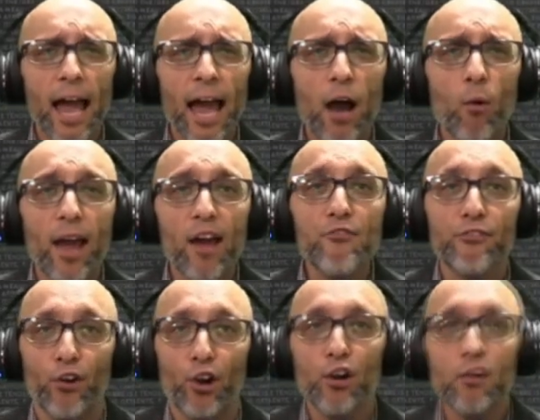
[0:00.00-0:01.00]

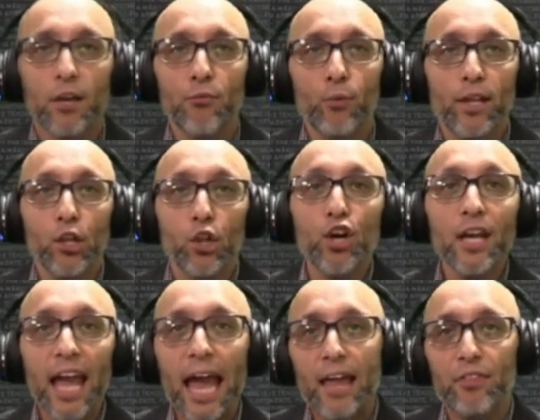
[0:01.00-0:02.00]
However, if we look
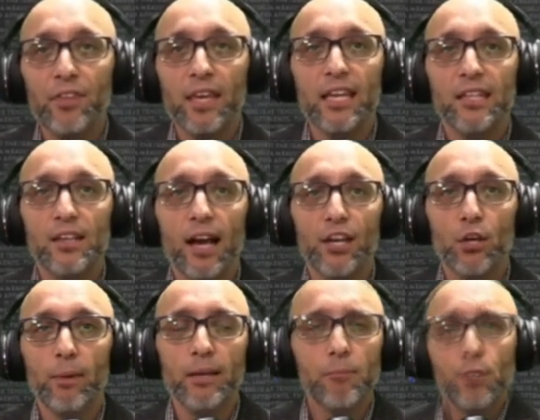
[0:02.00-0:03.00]
at the
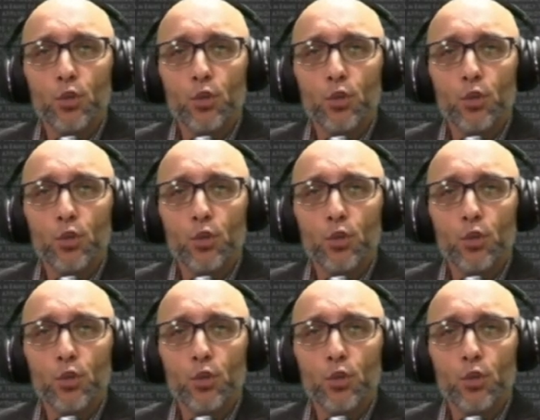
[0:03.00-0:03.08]
document,